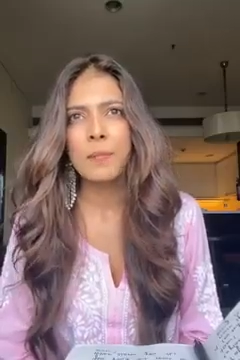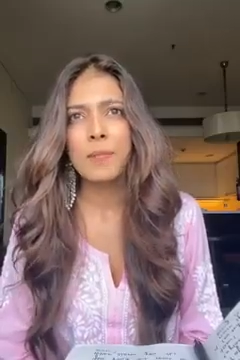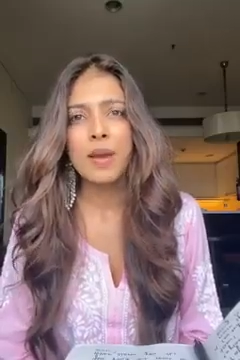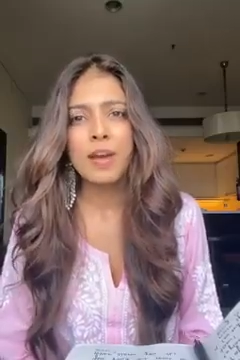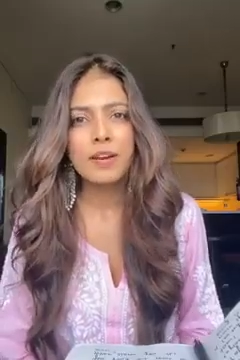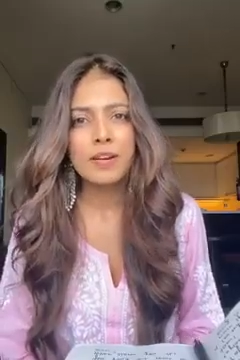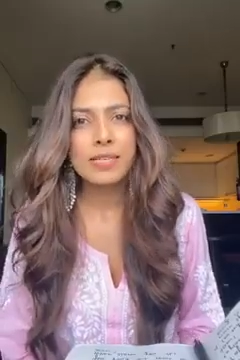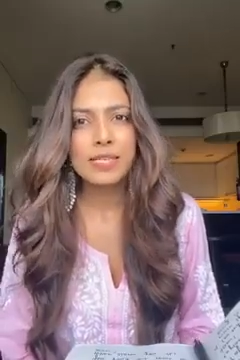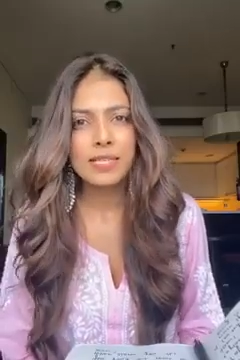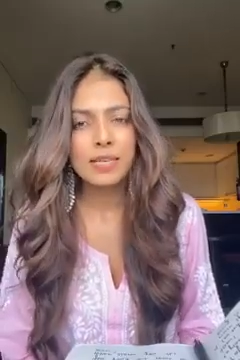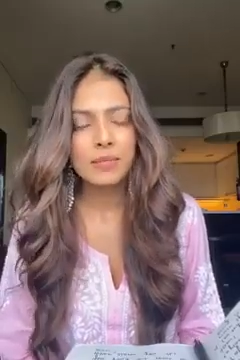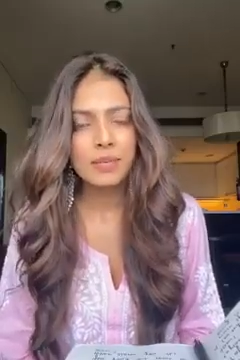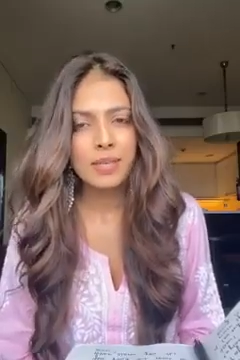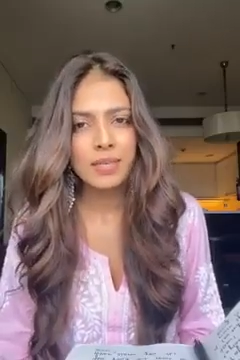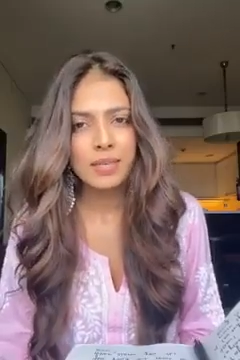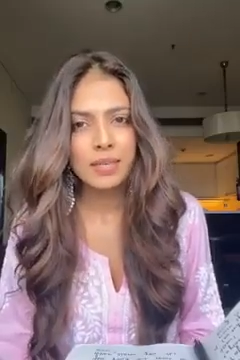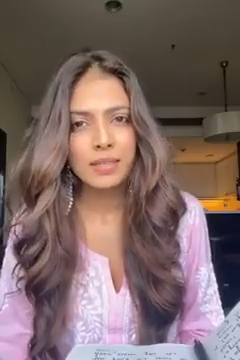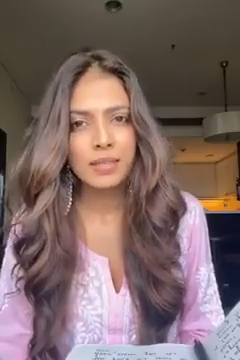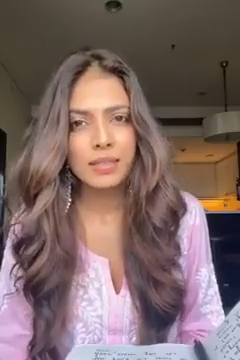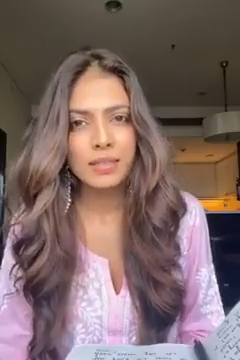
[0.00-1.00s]
My parents are
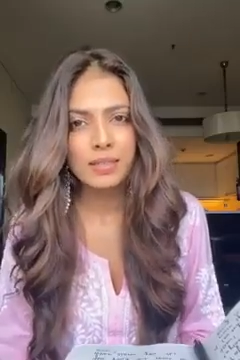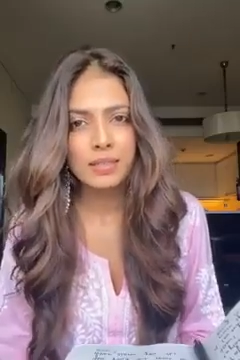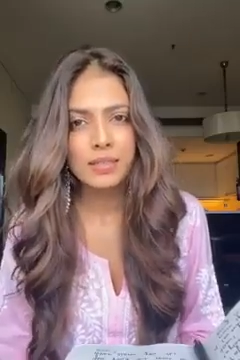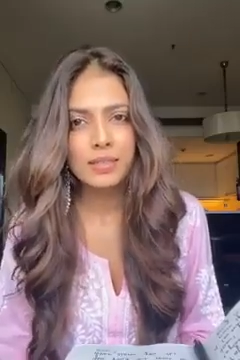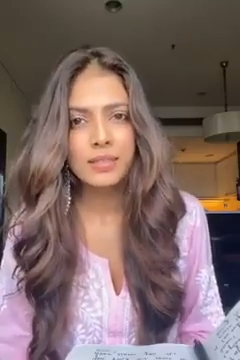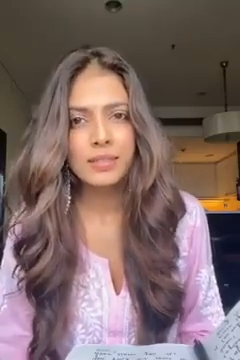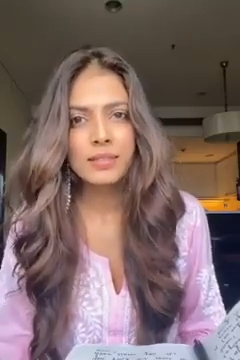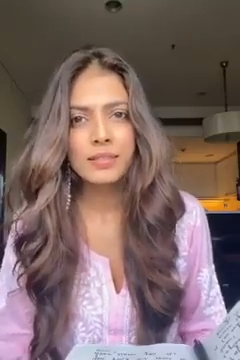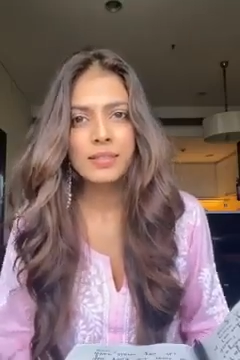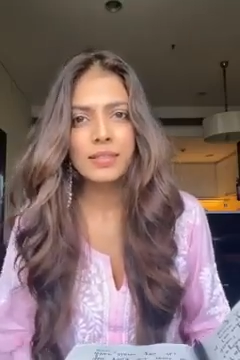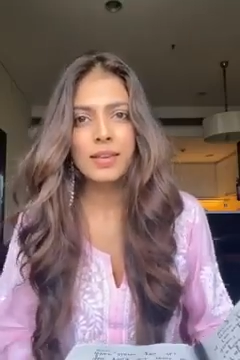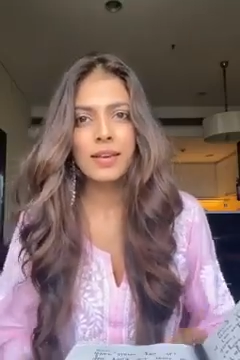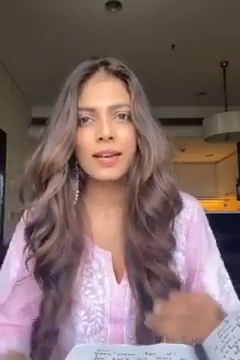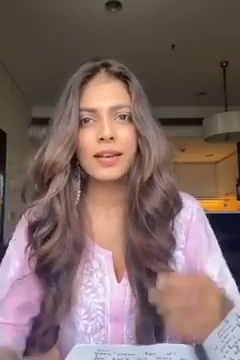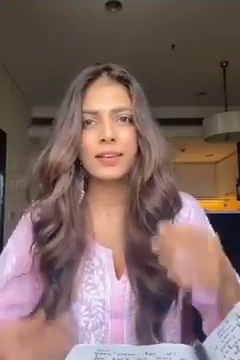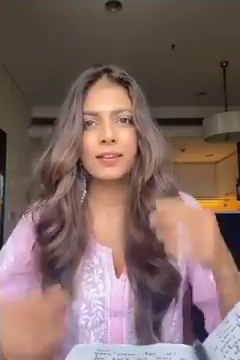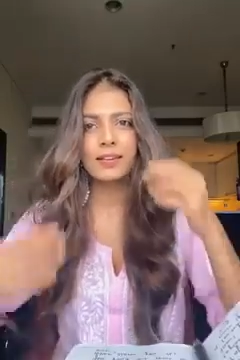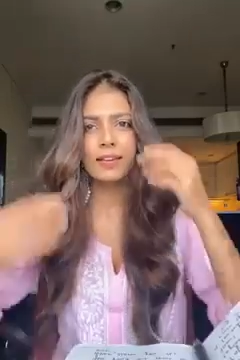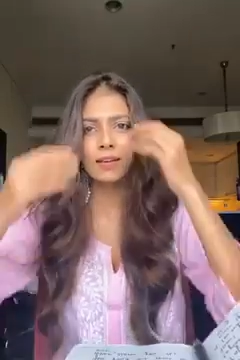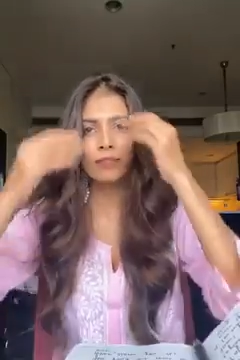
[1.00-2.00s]
Malayali,
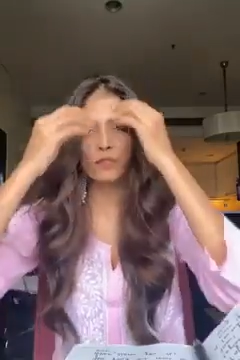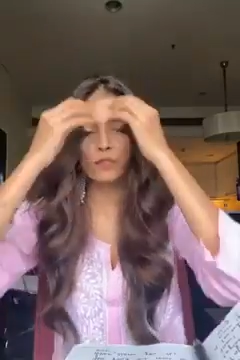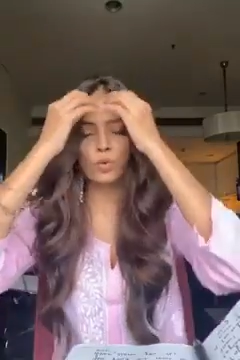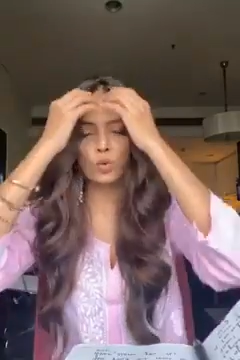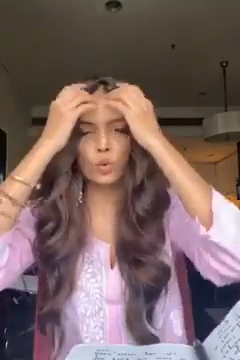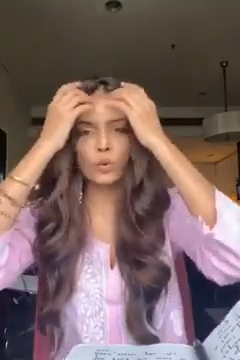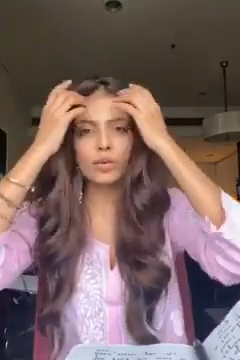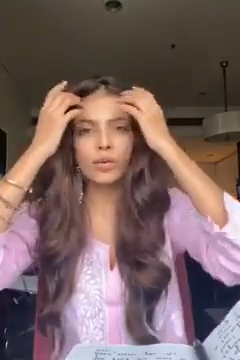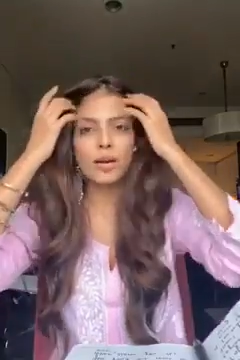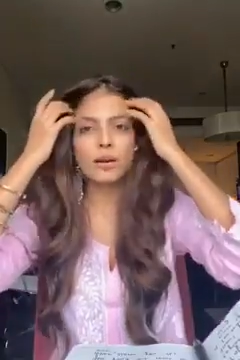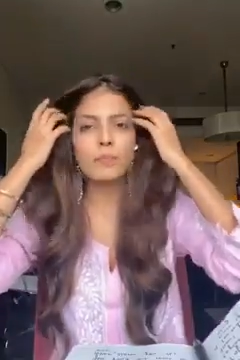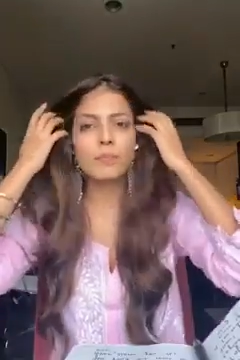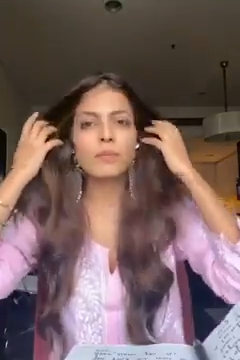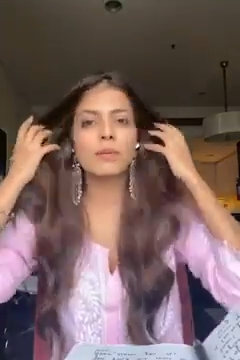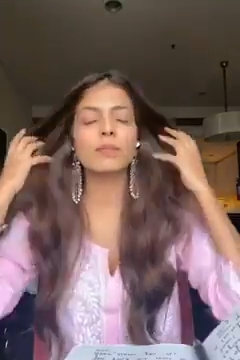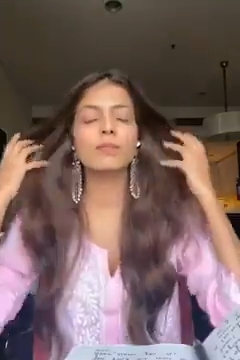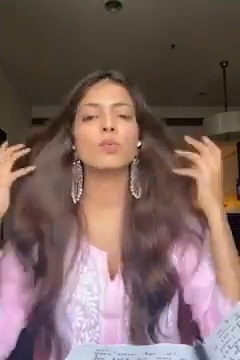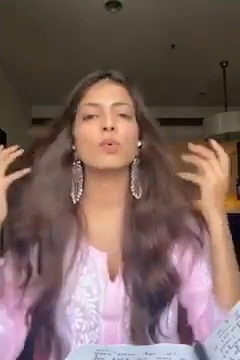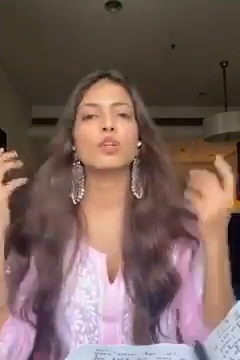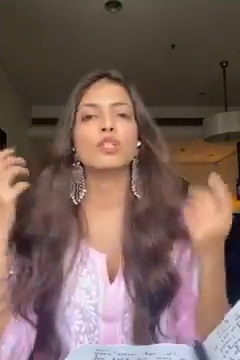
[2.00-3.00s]
and I've grown up
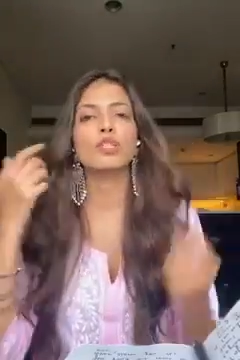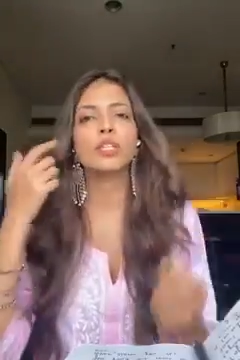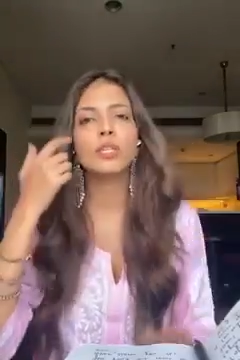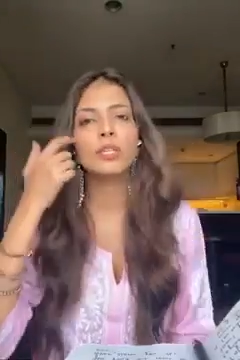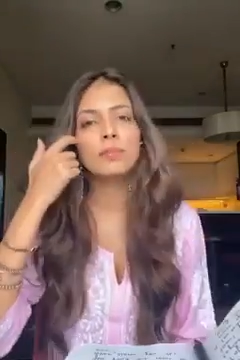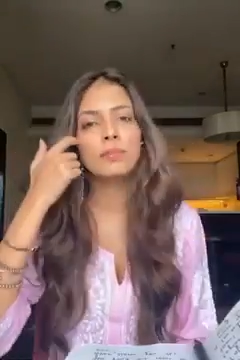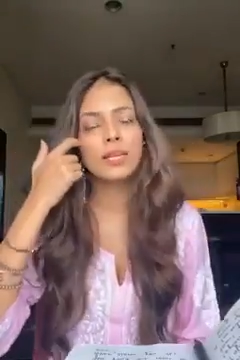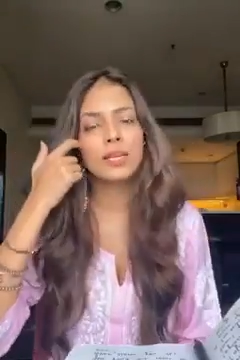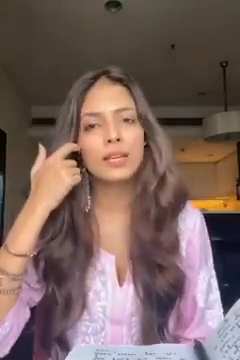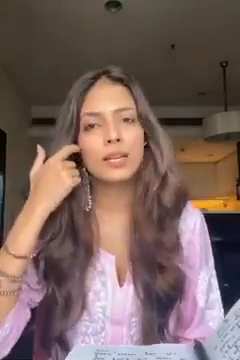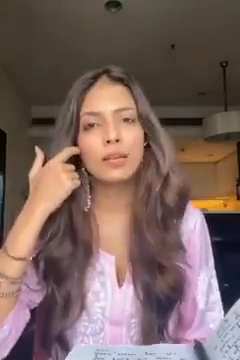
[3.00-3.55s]
watching